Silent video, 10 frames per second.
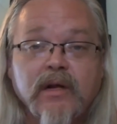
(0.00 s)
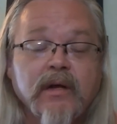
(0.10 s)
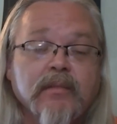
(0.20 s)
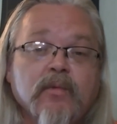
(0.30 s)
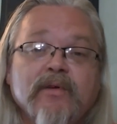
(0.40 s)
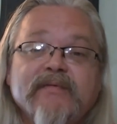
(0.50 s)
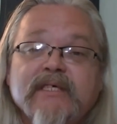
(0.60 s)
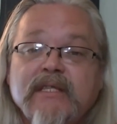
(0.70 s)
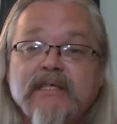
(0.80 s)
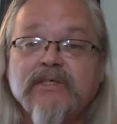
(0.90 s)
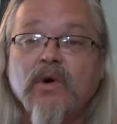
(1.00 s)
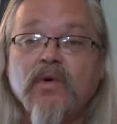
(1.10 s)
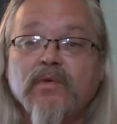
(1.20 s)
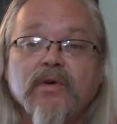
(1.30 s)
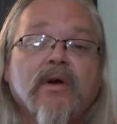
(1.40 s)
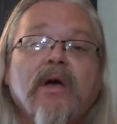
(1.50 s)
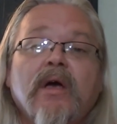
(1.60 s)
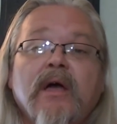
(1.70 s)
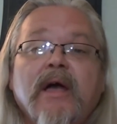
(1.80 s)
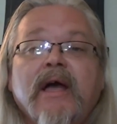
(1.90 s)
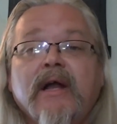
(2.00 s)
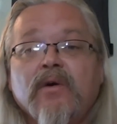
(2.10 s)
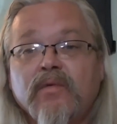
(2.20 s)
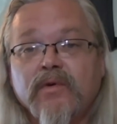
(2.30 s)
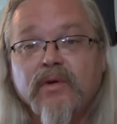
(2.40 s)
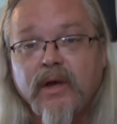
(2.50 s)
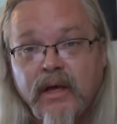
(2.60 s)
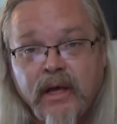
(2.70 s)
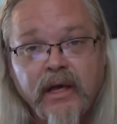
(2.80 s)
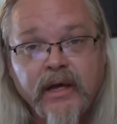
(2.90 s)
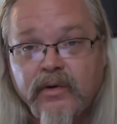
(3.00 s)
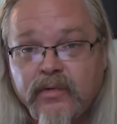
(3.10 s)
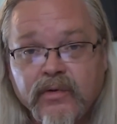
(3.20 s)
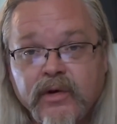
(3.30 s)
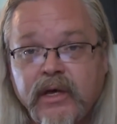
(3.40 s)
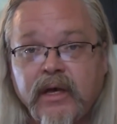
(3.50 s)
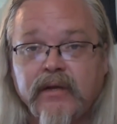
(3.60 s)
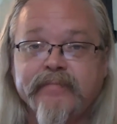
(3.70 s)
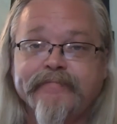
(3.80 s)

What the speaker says: And I mean, we've seen this over and over and over again.